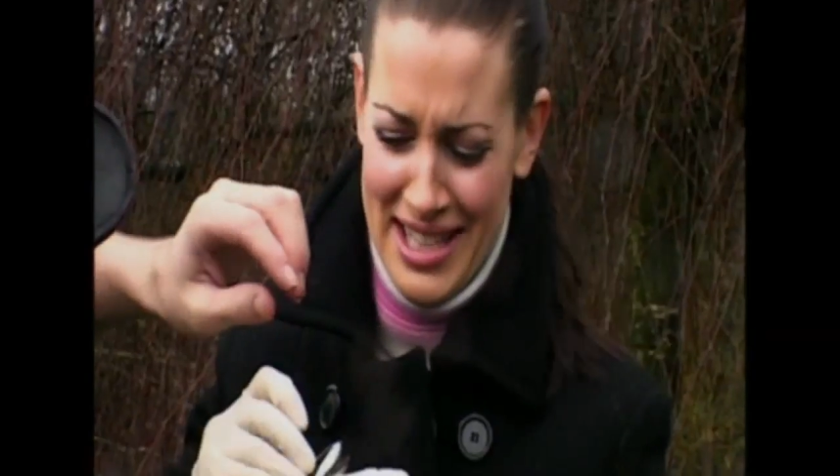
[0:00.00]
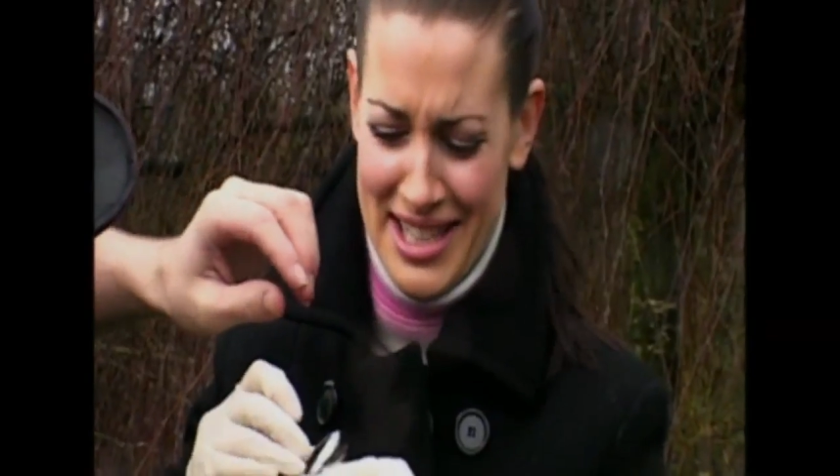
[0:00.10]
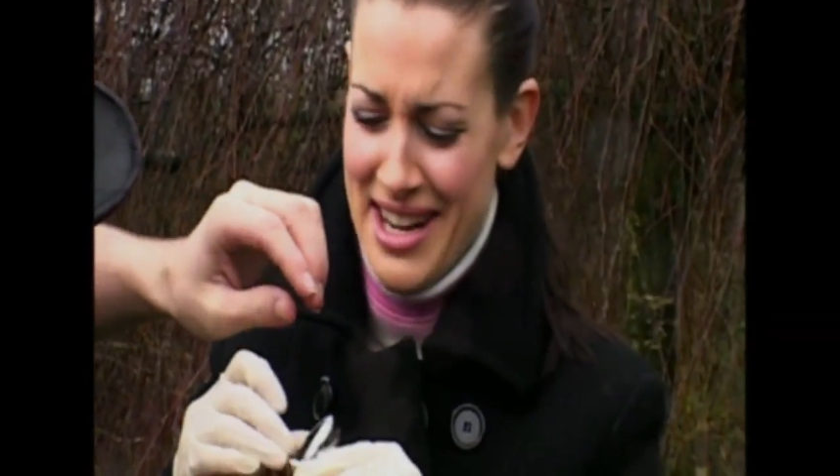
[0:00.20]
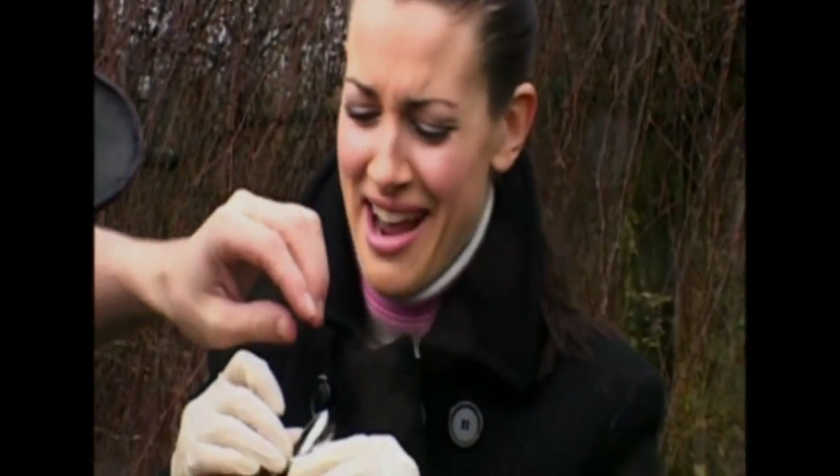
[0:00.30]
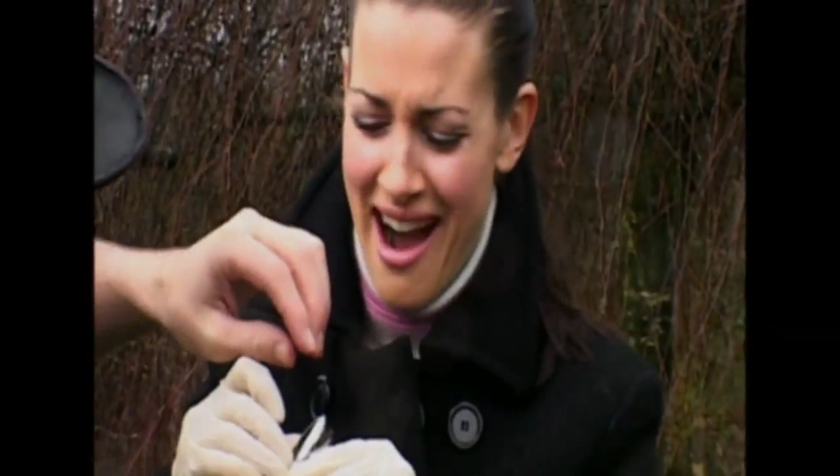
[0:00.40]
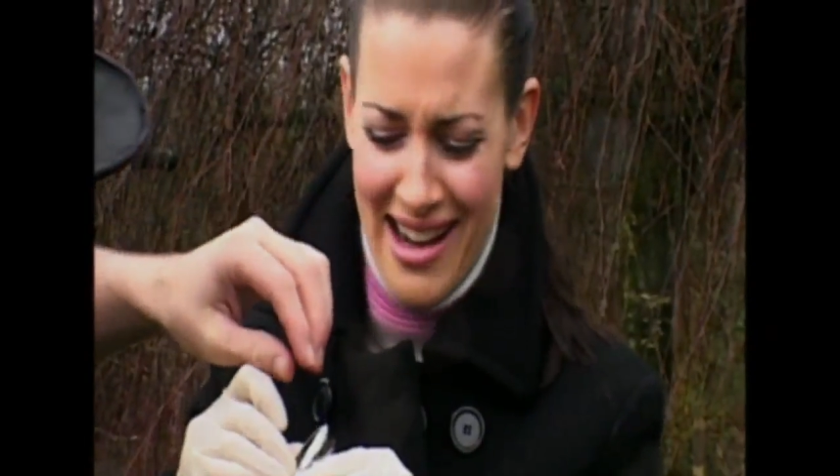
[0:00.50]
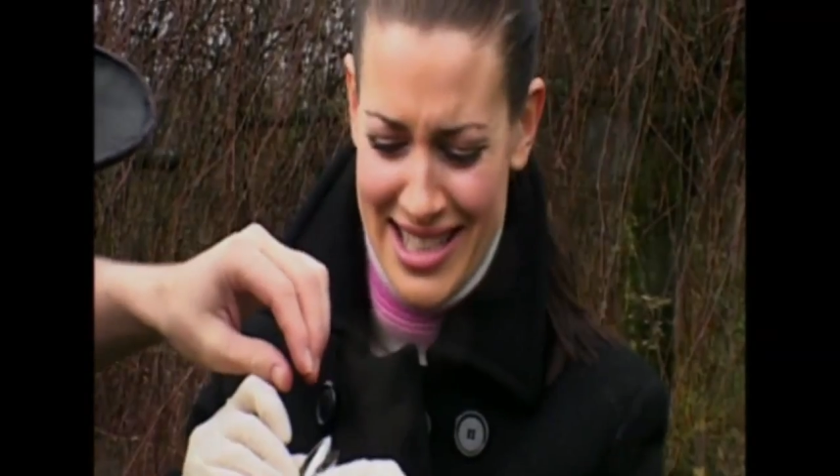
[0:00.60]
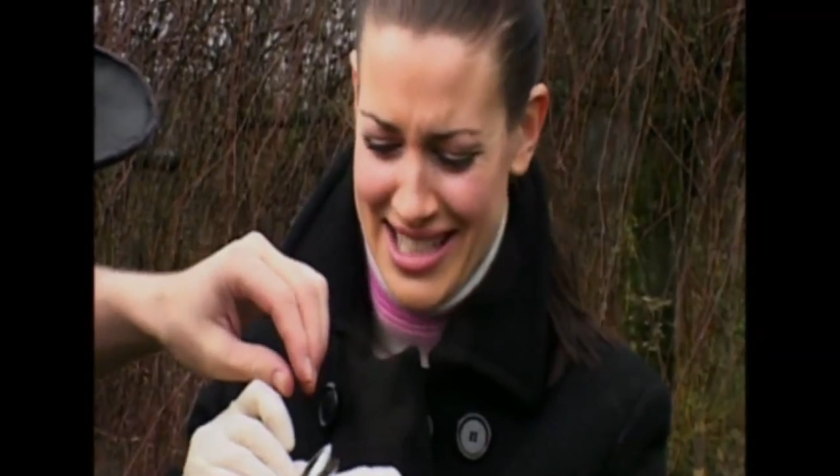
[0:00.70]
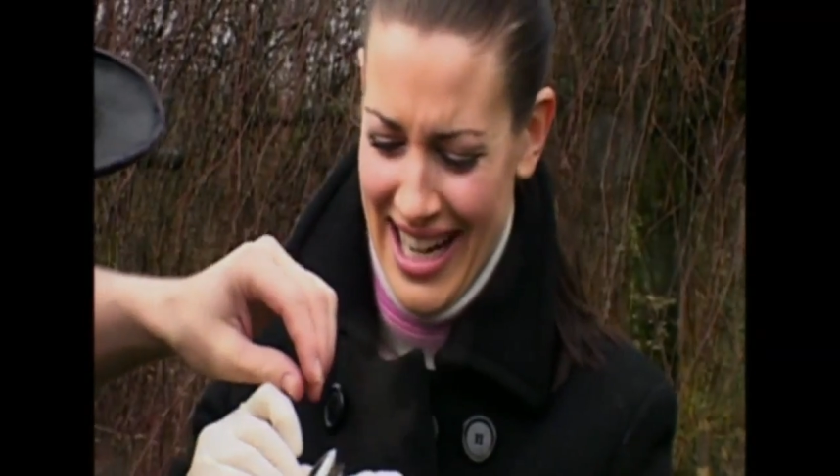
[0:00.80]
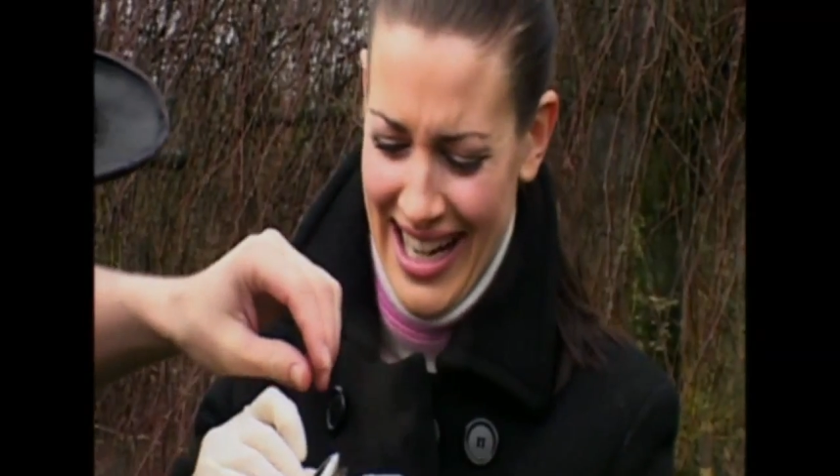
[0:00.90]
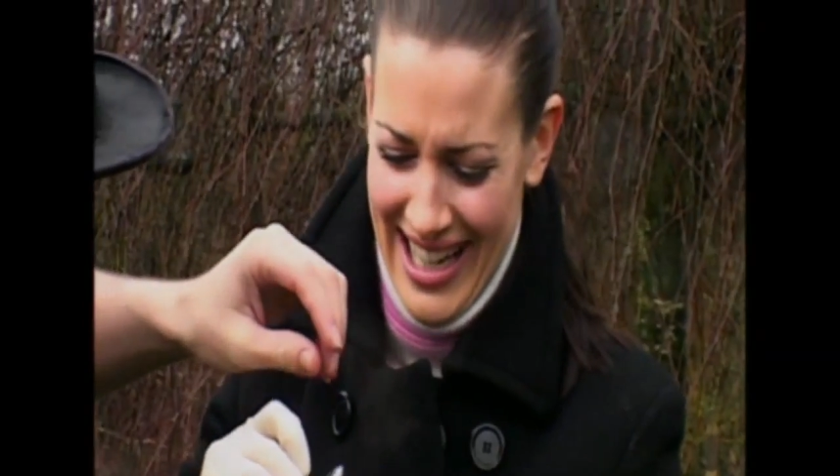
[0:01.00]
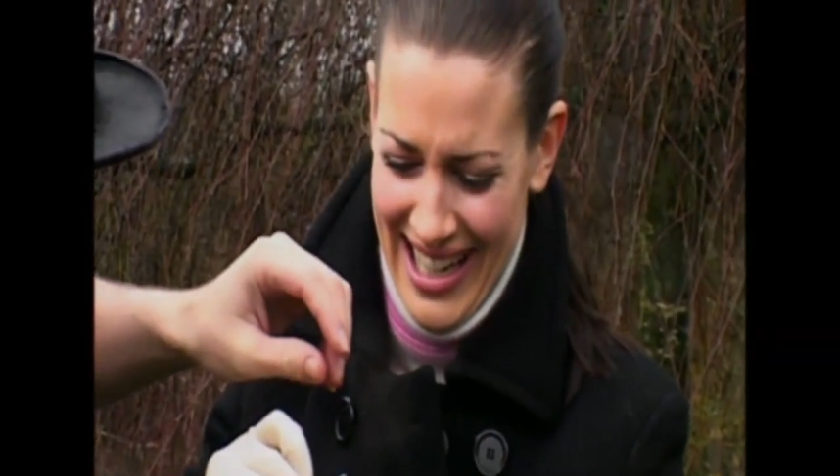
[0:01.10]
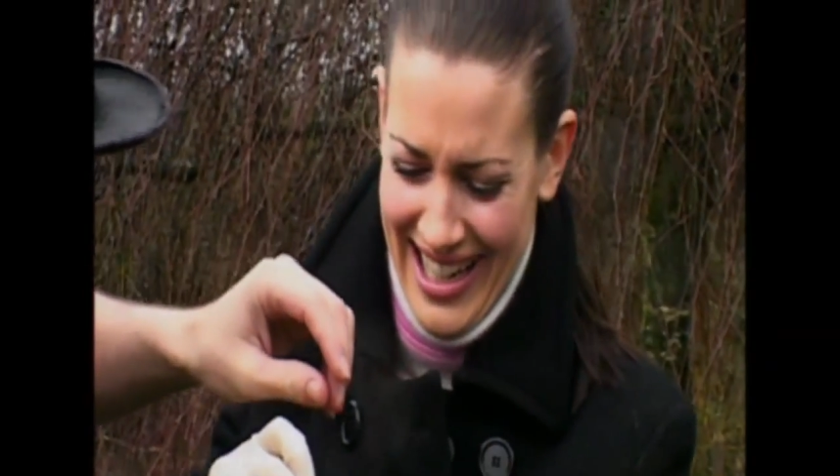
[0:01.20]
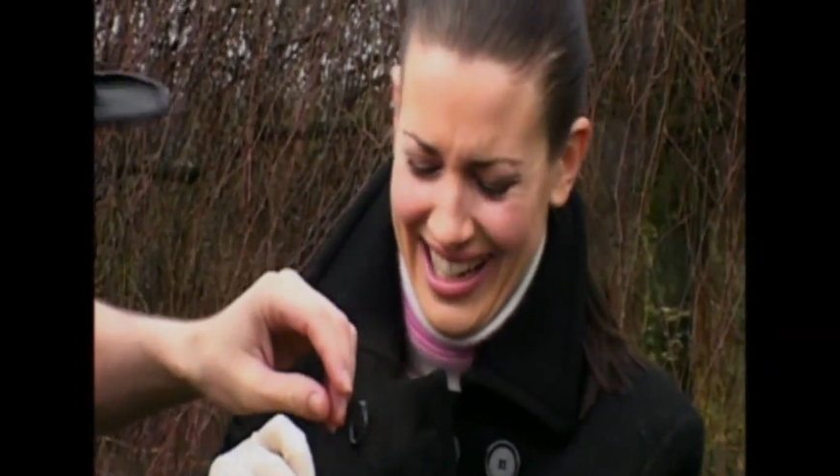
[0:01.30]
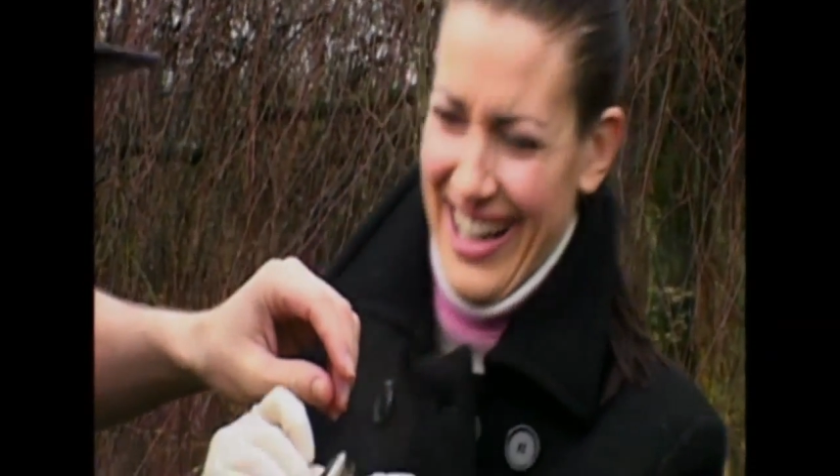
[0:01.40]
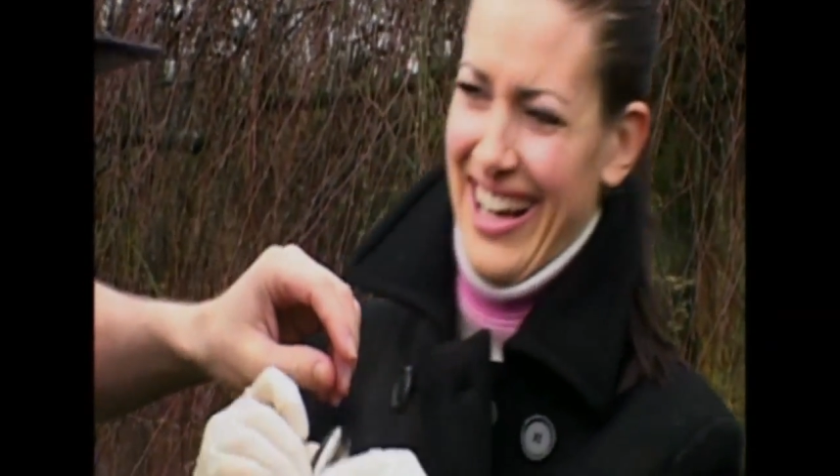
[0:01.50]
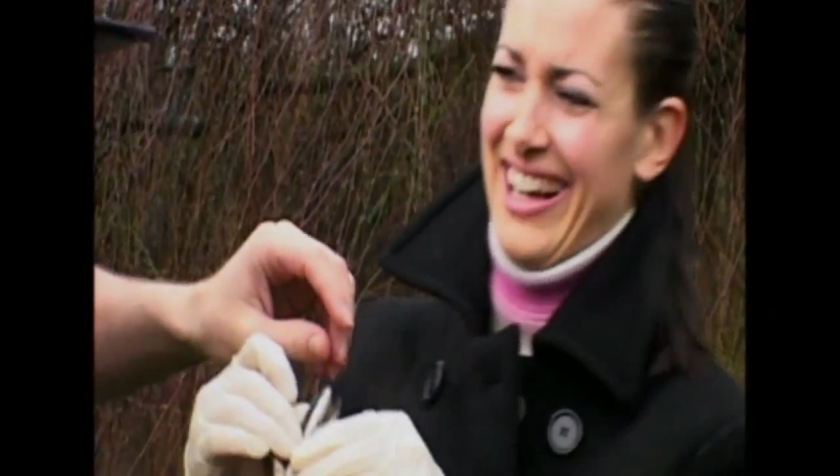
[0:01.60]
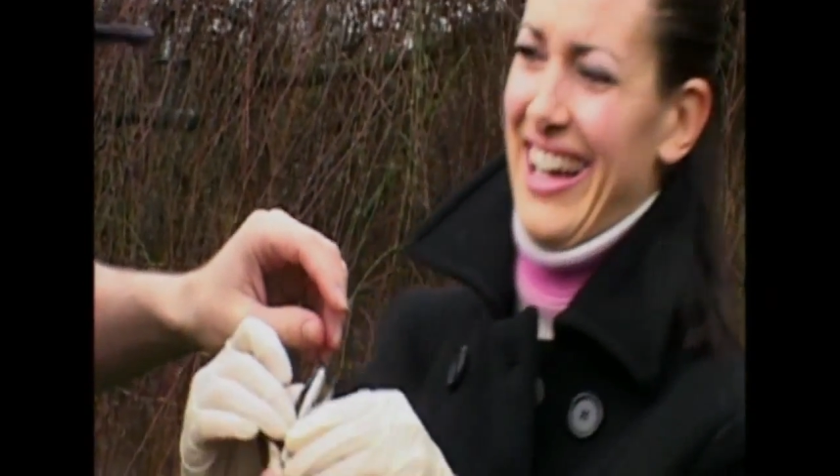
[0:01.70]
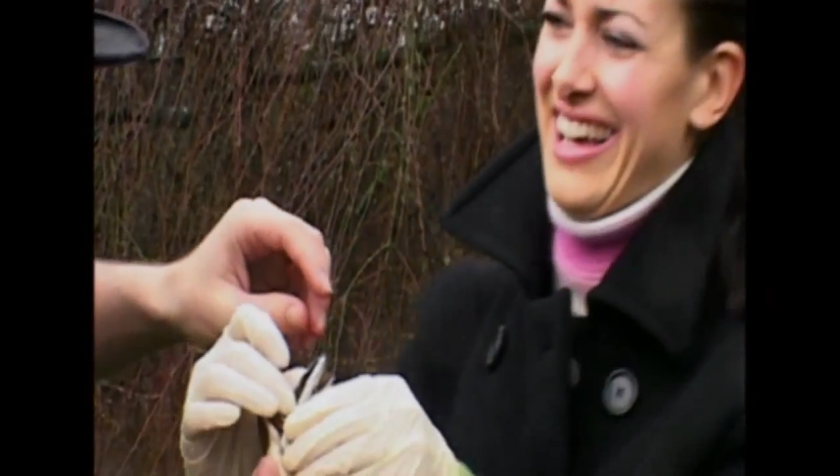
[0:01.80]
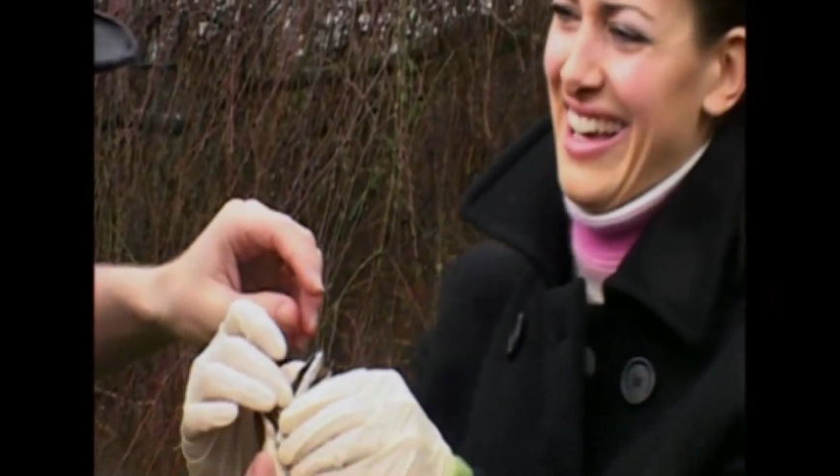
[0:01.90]
That's nasty. Oh, isn't
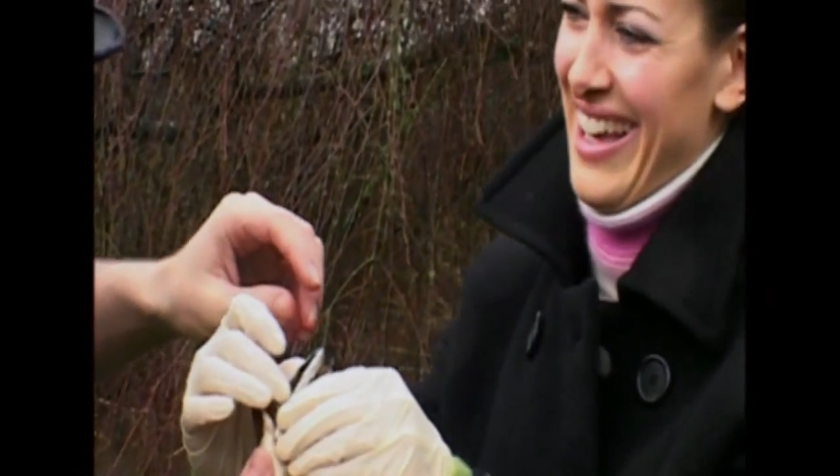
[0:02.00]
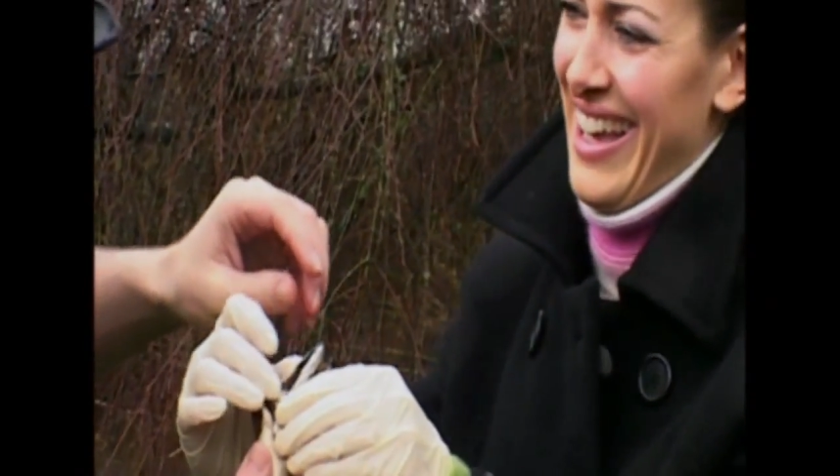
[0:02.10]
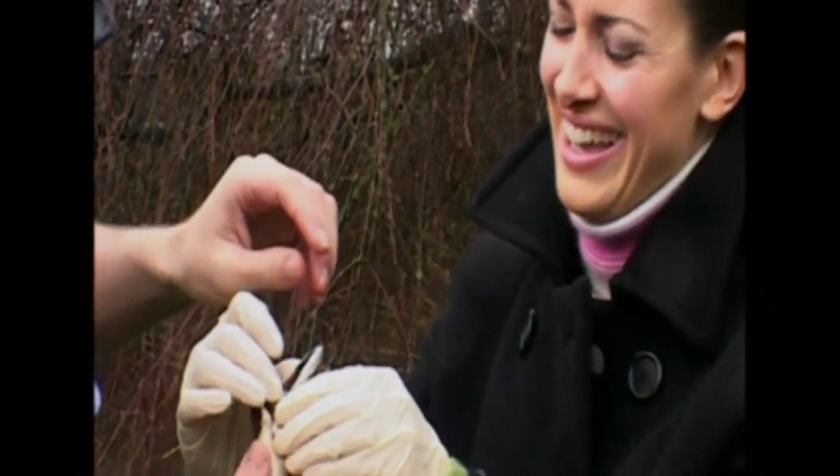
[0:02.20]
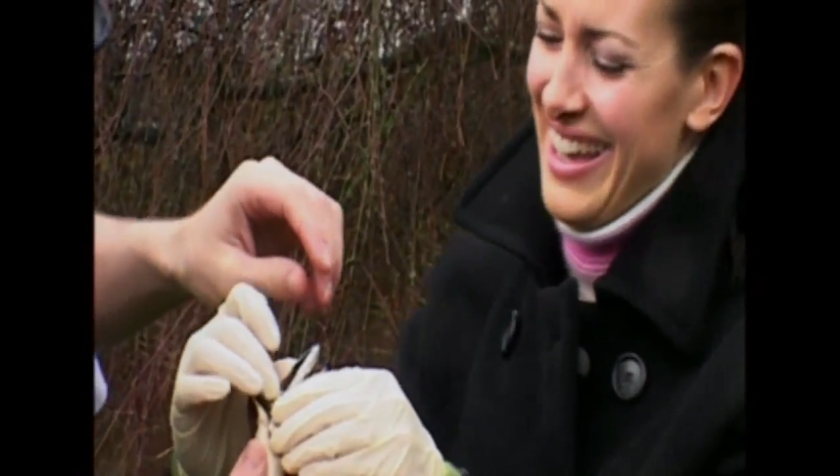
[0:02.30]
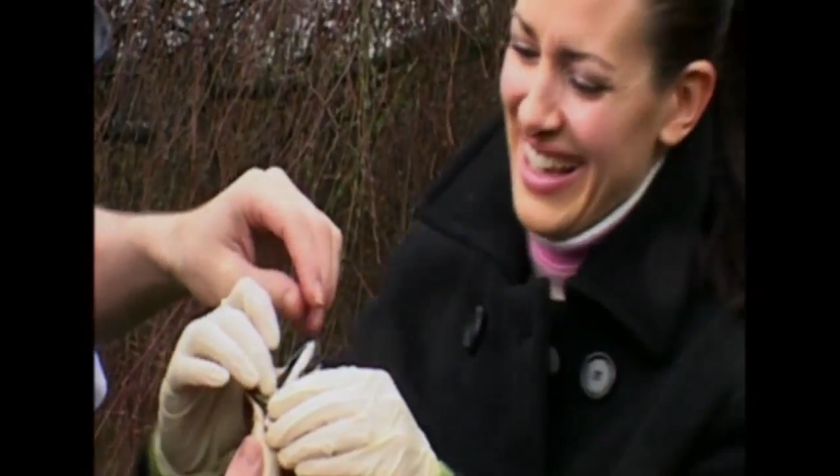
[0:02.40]
it just?